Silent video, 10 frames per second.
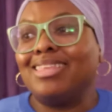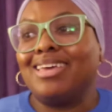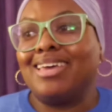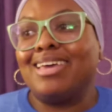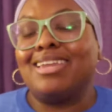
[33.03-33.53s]

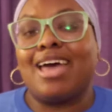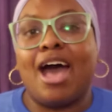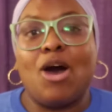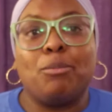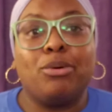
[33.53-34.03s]
then
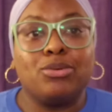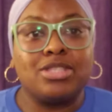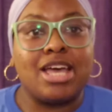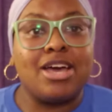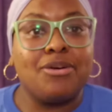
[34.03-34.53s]
I'll post
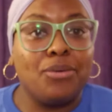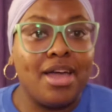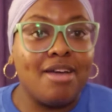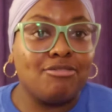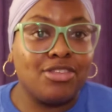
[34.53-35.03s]
that on
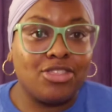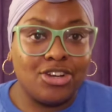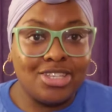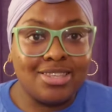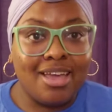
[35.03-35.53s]
every
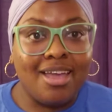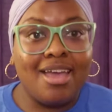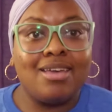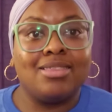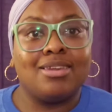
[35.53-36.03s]
Thursday,
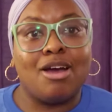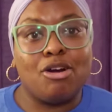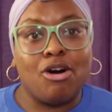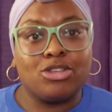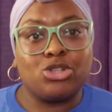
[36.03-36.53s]
and then I
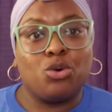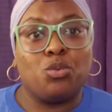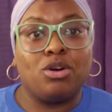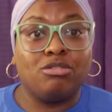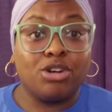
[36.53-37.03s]
also
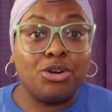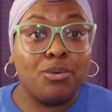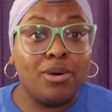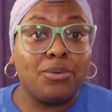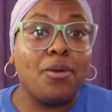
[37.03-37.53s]
will
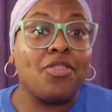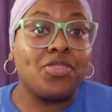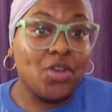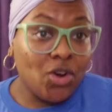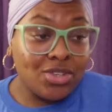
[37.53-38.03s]
record on
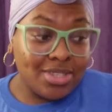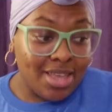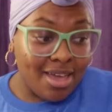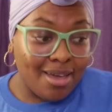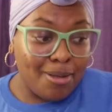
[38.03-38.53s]

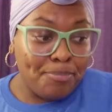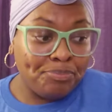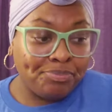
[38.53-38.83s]
Thursday